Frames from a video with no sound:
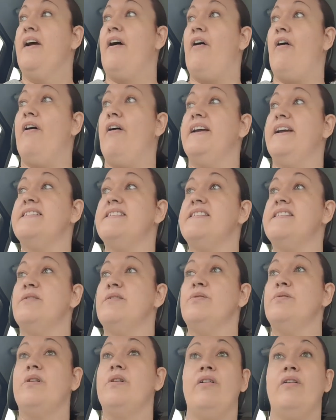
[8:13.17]
I
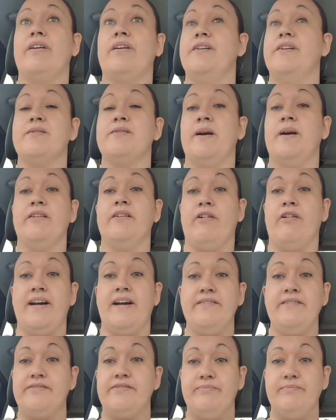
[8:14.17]
still can't go to her
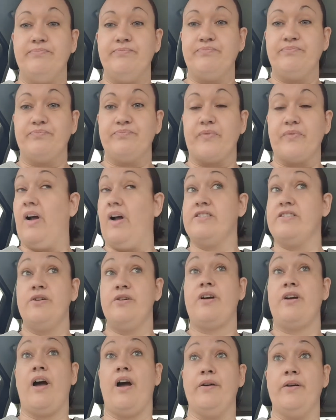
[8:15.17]
grave. I
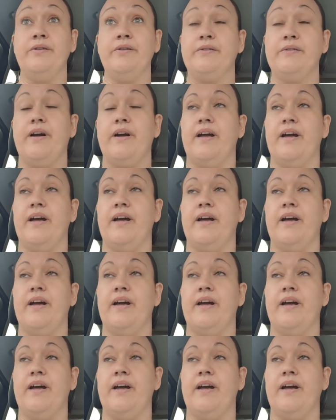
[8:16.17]
do go,